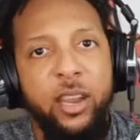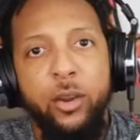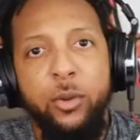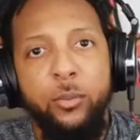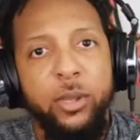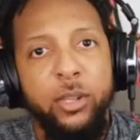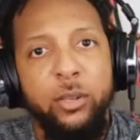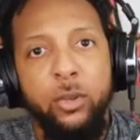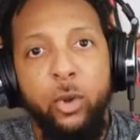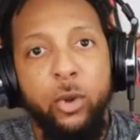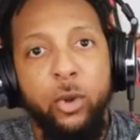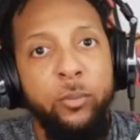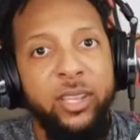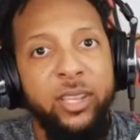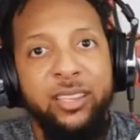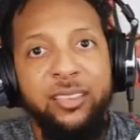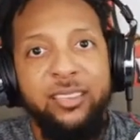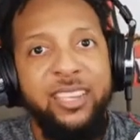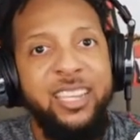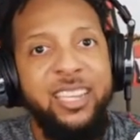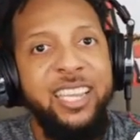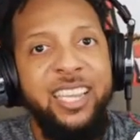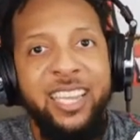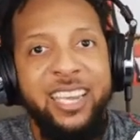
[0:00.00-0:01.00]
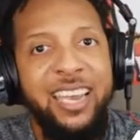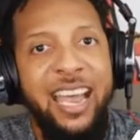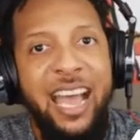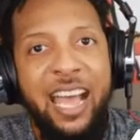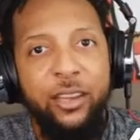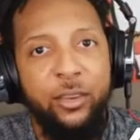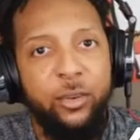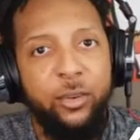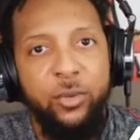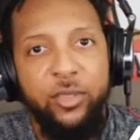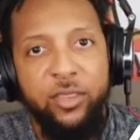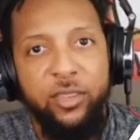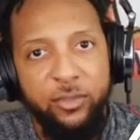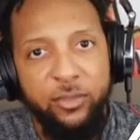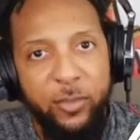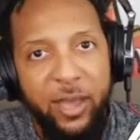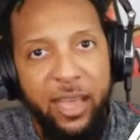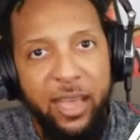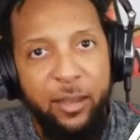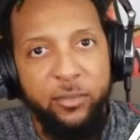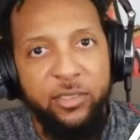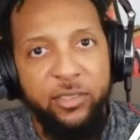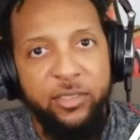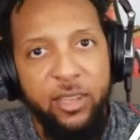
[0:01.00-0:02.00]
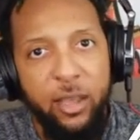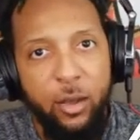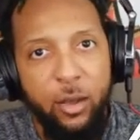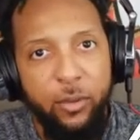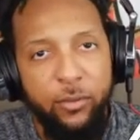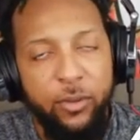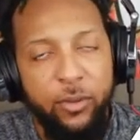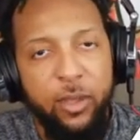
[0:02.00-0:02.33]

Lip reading: McLaurin, because he cannot do this by himself.